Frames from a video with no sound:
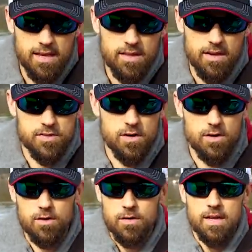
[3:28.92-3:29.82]
that left
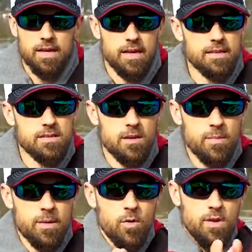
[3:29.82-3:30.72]
turn, it's gonna
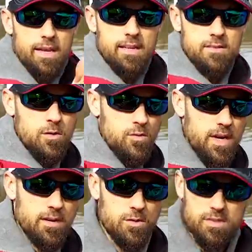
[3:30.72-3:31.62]
be more like it's on
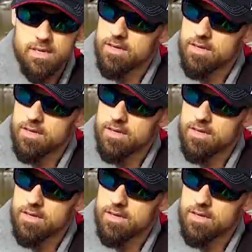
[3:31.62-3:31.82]
rails.